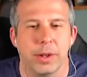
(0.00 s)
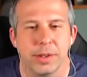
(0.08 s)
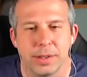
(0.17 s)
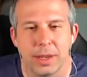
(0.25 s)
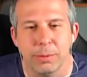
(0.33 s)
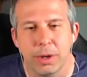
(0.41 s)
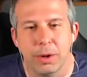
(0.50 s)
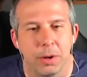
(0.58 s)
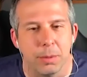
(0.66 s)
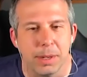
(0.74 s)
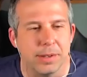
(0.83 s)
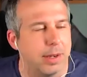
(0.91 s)
It's like, well, hold
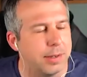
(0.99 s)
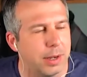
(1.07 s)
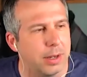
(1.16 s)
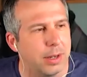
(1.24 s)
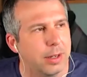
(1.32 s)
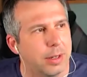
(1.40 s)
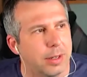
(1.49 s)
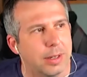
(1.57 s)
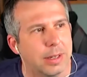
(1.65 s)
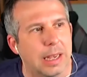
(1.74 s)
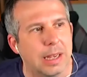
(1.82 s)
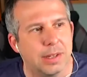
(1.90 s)
on. It's a
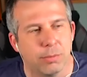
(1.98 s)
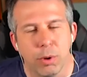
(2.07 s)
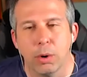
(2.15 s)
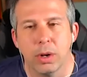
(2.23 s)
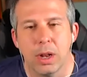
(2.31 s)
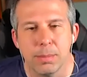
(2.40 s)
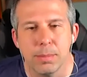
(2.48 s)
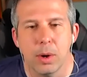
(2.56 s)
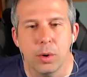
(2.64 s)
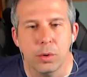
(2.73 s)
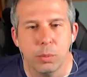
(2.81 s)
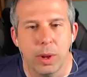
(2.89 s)
roguelike
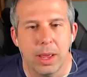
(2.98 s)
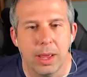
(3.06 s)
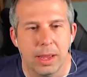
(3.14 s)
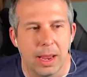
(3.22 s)
mode where